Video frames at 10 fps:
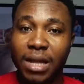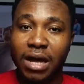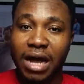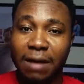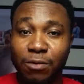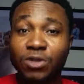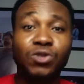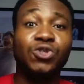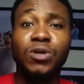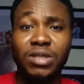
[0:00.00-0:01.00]
I'm going
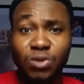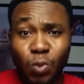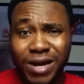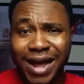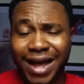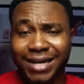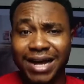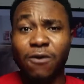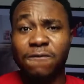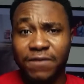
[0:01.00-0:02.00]
to show you this quick hack
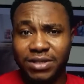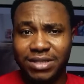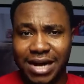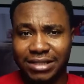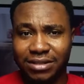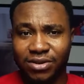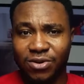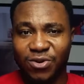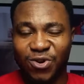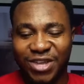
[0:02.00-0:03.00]
that will fix that.
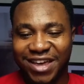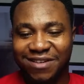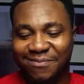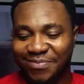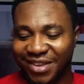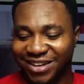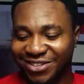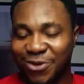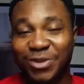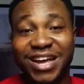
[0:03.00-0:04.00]
Okay,
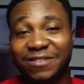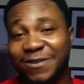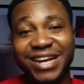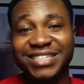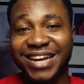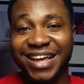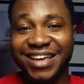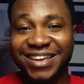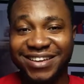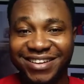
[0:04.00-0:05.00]
so without further
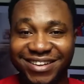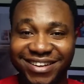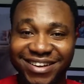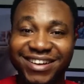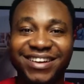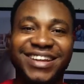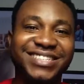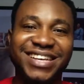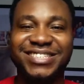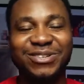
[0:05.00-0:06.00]
shalaye,
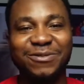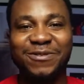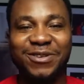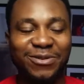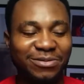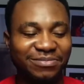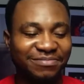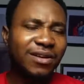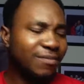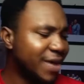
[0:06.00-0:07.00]
let's get to the video.
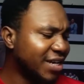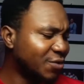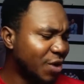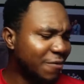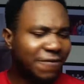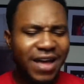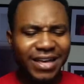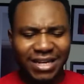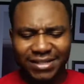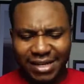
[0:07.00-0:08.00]
By the way, before I
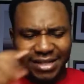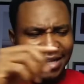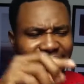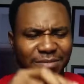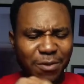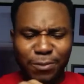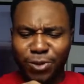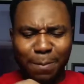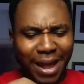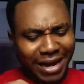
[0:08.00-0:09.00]
get started, let me put
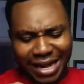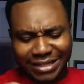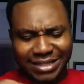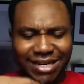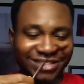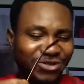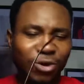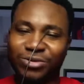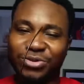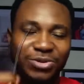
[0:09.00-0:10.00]
on my glasses and
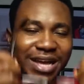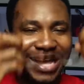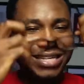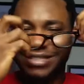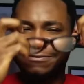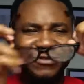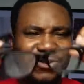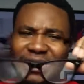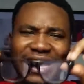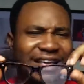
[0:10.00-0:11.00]
talk to you guys,
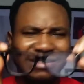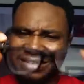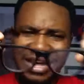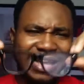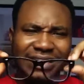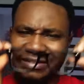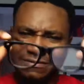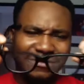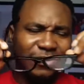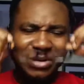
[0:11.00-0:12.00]
video guy
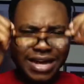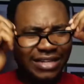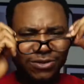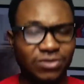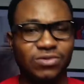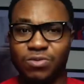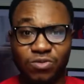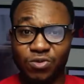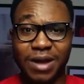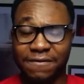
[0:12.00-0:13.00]

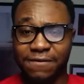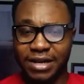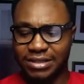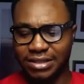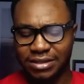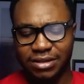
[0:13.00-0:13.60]
to my friends.